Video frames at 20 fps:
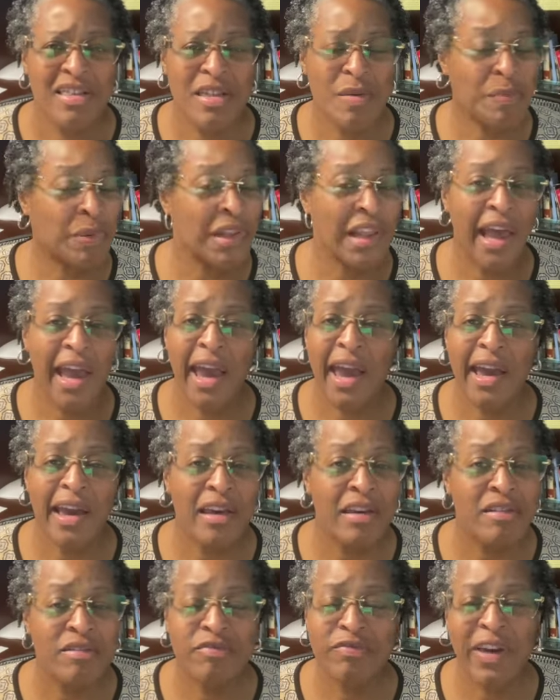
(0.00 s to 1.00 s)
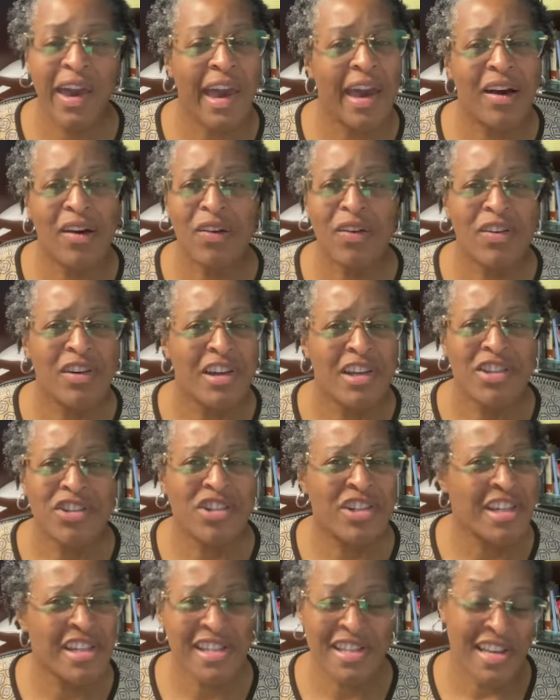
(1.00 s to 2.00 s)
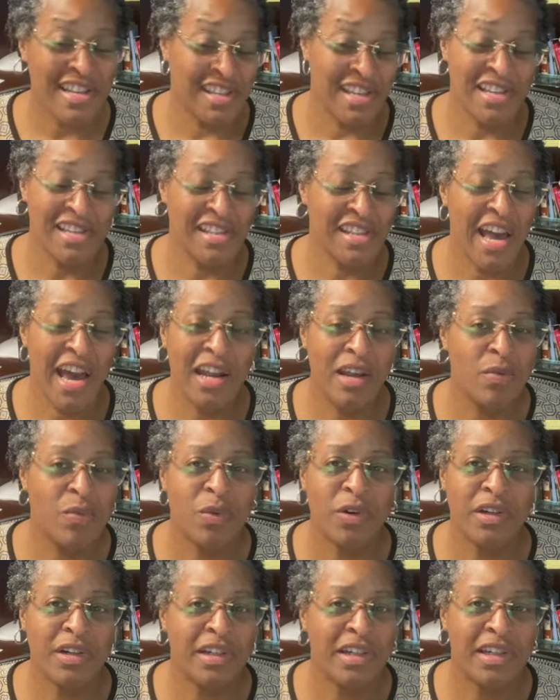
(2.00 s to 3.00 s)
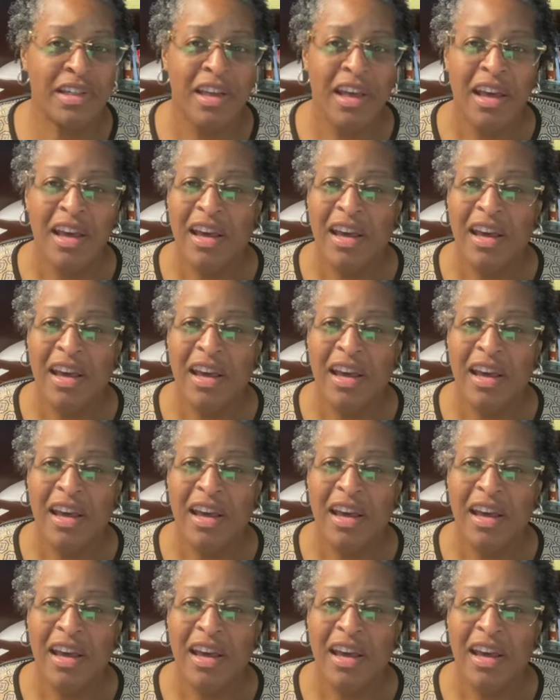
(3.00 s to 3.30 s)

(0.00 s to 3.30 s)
the plague fell just as he said it would.